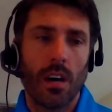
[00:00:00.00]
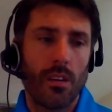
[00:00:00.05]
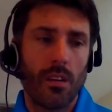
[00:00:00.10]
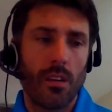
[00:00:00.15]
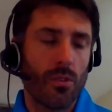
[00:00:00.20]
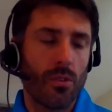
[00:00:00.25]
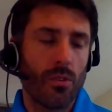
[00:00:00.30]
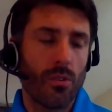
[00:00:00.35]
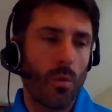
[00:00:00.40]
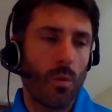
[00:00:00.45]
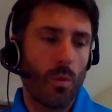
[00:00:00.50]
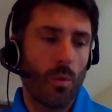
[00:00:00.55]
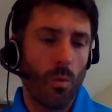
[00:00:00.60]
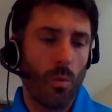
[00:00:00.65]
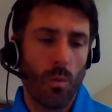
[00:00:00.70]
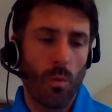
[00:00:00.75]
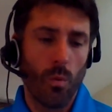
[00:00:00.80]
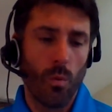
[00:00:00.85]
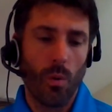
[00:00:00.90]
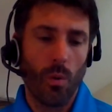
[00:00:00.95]
So
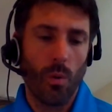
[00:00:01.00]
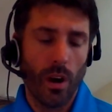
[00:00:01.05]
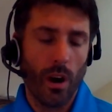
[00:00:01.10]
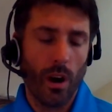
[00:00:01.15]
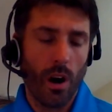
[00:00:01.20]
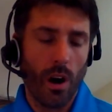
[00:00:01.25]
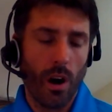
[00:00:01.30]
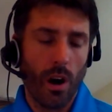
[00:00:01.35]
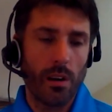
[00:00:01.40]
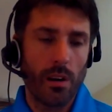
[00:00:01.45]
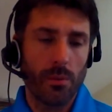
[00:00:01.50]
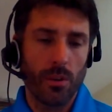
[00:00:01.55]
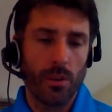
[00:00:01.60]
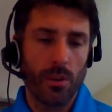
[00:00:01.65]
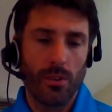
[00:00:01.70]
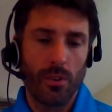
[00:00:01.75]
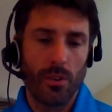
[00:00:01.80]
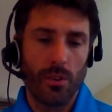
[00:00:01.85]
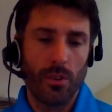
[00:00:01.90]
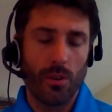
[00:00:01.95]
what we are able
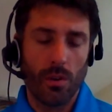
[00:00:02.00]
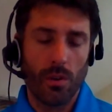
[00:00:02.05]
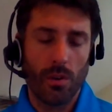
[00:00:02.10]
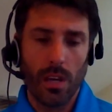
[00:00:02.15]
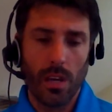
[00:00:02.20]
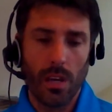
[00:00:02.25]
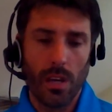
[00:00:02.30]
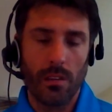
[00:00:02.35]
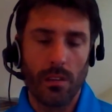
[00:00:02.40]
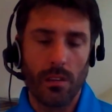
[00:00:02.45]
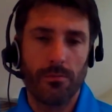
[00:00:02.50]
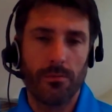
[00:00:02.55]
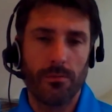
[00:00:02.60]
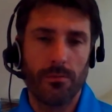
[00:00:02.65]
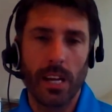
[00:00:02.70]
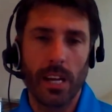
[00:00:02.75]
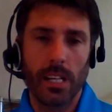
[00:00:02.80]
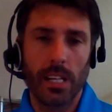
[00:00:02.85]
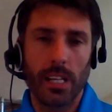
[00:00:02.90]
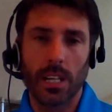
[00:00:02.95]
to do in a
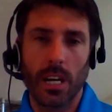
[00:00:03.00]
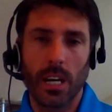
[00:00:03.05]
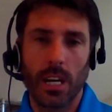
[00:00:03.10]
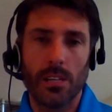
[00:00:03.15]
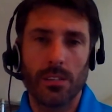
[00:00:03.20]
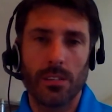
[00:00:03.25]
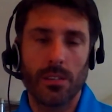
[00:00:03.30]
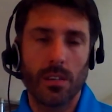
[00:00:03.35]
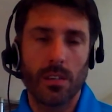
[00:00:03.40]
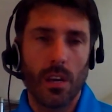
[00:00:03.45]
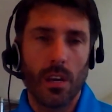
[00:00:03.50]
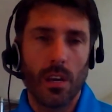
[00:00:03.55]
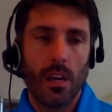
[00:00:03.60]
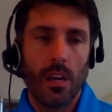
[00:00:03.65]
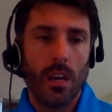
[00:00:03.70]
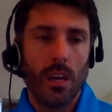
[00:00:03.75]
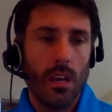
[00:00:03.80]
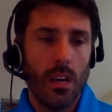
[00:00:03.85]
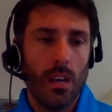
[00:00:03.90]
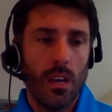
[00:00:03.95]
franchise
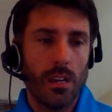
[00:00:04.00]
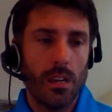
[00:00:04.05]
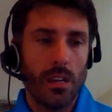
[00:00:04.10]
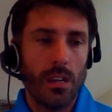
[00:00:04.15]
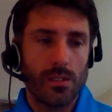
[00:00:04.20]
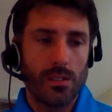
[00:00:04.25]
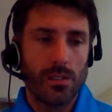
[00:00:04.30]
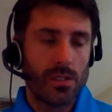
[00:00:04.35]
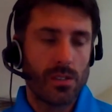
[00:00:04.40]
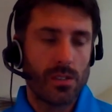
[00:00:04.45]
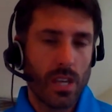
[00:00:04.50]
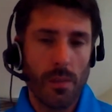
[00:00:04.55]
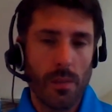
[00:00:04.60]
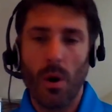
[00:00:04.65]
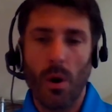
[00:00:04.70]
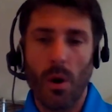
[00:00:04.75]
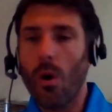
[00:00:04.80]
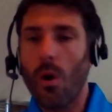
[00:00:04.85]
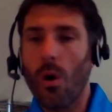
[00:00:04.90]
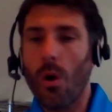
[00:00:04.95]
is
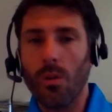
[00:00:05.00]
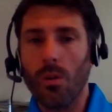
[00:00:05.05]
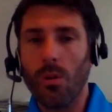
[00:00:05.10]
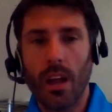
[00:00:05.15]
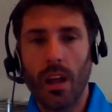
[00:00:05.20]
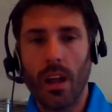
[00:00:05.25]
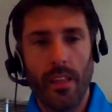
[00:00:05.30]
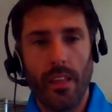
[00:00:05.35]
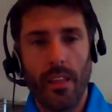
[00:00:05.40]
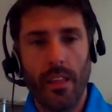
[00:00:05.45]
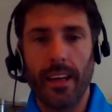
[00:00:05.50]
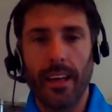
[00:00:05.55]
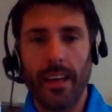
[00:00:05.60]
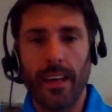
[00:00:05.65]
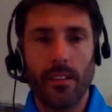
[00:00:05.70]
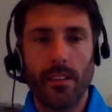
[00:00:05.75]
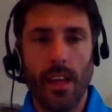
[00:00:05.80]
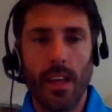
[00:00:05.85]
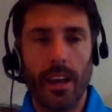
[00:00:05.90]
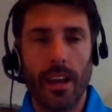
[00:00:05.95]
skip a whole lot of
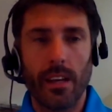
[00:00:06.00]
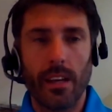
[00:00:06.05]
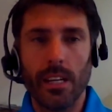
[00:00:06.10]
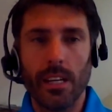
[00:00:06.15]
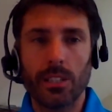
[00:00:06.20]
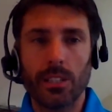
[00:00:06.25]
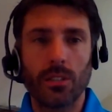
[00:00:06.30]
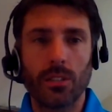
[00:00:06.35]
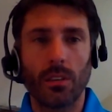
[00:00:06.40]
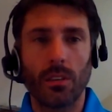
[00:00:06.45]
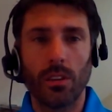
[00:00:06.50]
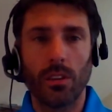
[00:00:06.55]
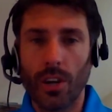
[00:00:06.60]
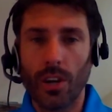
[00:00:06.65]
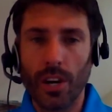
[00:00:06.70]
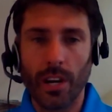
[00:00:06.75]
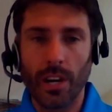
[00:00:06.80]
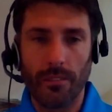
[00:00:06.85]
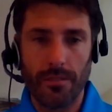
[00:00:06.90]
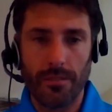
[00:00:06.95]
that initial
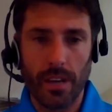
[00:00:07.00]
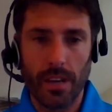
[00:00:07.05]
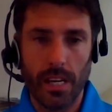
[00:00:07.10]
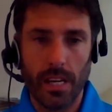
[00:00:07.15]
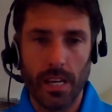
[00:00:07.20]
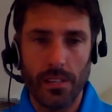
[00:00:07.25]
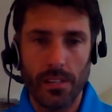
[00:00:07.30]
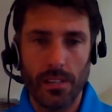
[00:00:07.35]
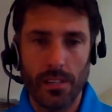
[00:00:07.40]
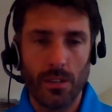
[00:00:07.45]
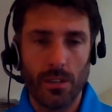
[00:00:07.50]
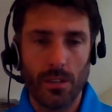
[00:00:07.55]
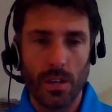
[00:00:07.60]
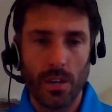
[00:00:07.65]
learning phase.